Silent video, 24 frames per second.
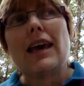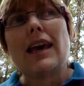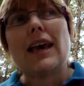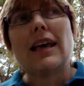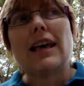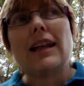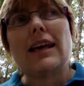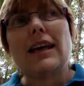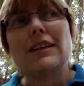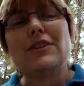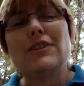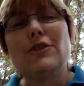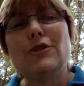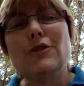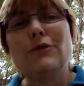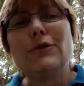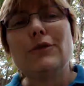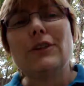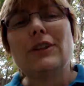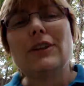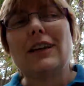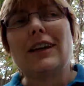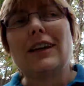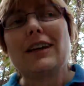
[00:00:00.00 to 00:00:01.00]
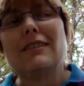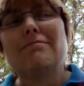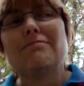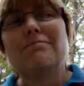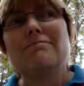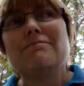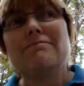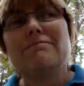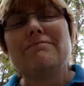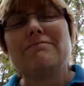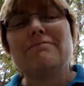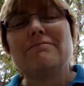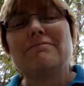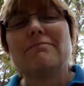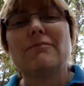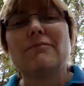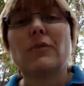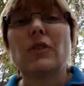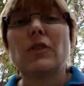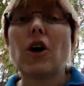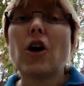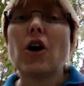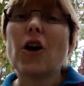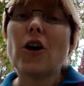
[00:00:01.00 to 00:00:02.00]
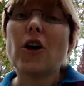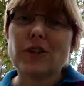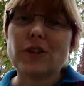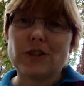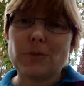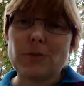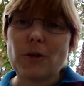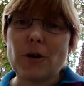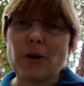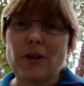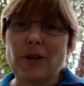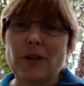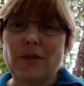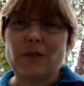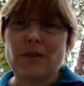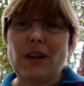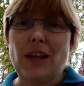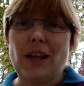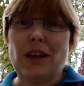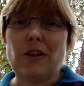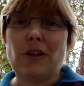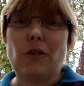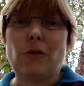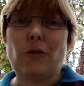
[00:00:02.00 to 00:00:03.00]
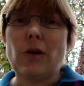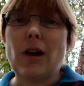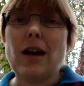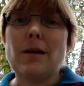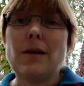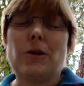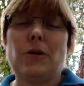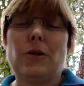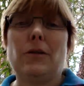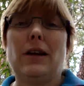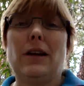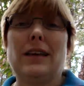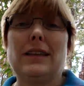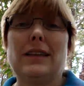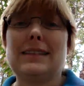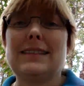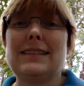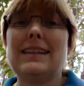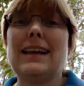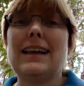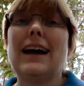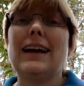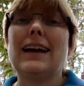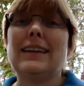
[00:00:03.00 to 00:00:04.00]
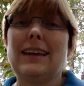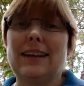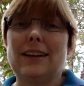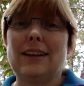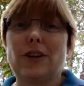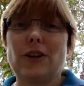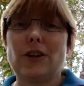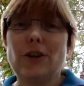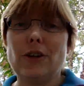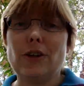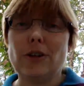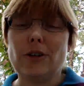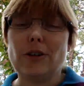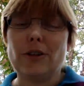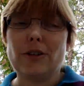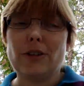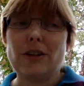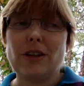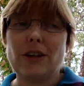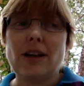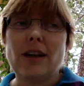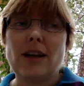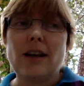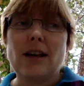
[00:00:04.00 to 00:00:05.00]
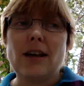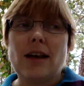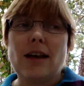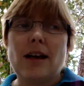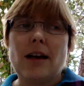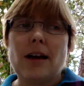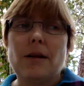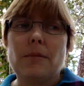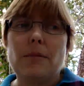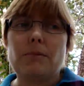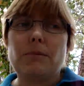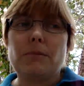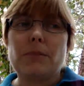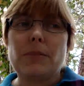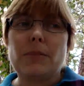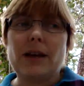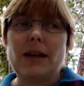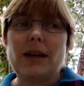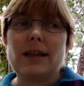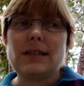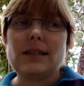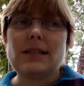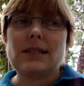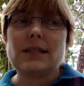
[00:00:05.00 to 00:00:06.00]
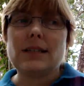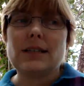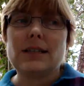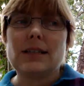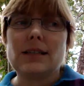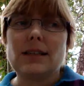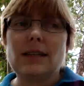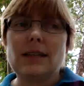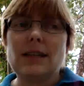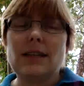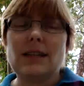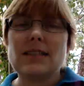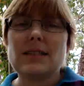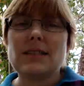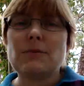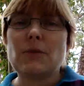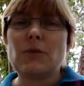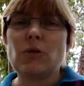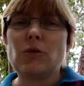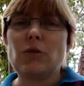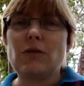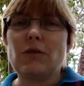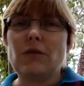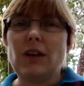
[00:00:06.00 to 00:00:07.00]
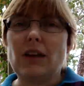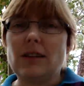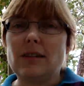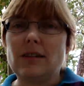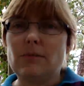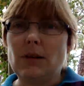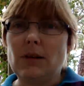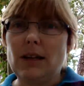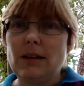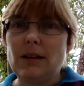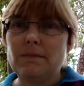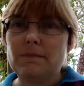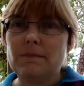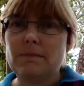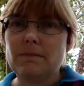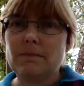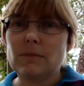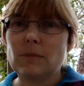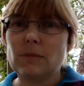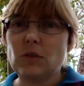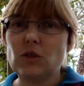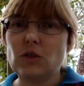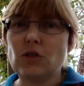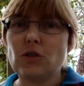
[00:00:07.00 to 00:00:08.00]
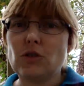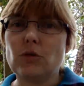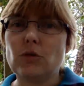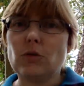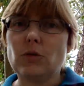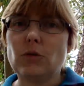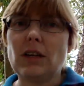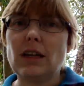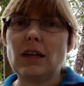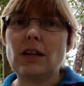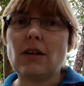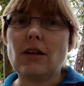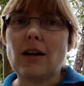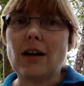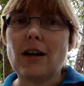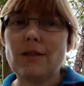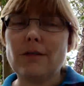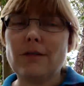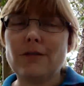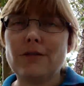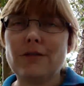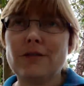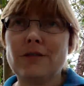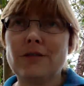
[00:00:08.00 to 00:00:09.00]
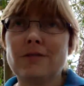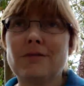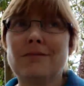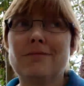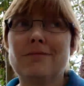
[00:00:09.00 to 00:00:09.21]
And I do feel like the hardest part of NaNoWriMo has not yet occurred, but it's motivated me to get off